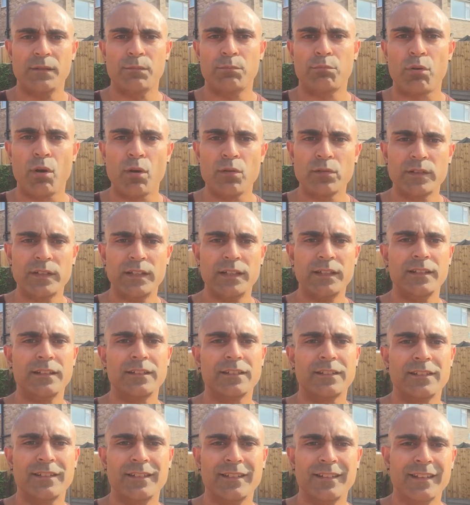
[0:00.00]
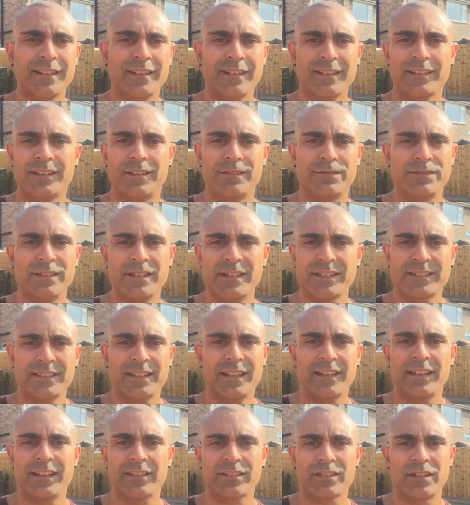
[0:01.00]
proteins the first thing
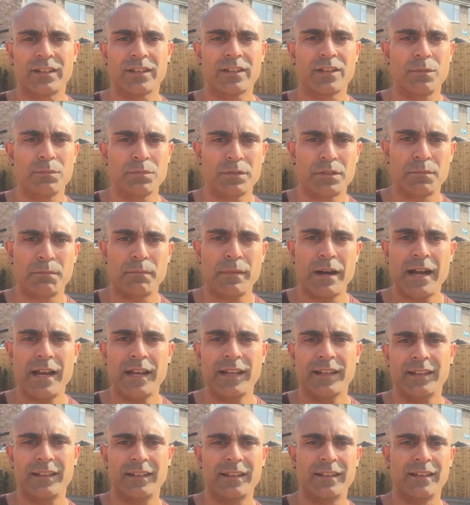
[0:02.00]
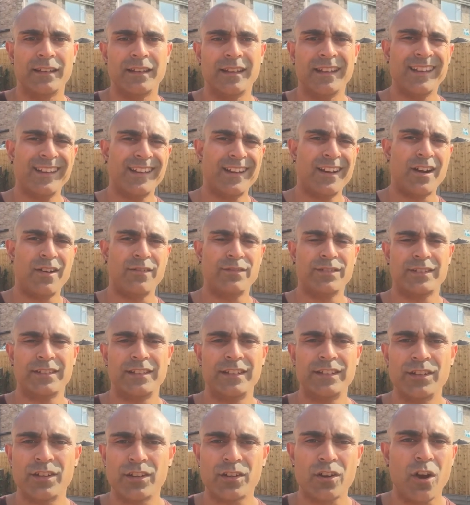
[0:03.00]
that's going to come to mind, and obviously
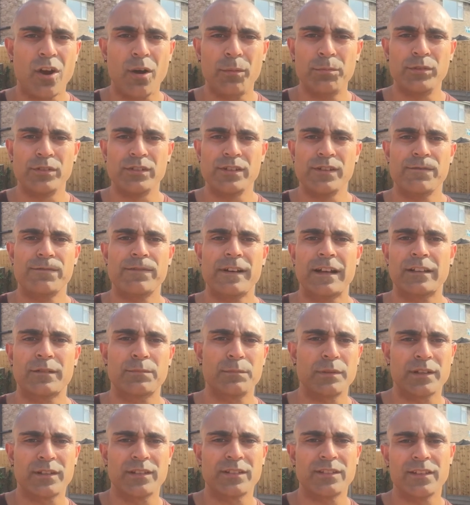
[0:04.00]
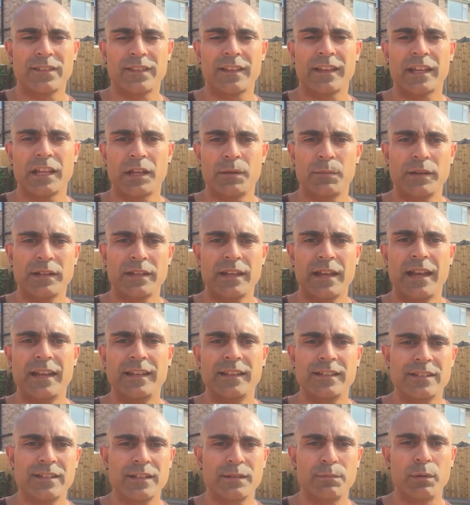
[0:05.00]
your carbs or your fats because you're thinking about your
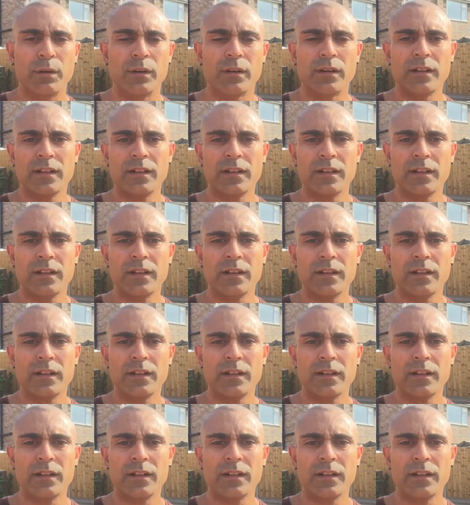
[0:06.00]
energy. But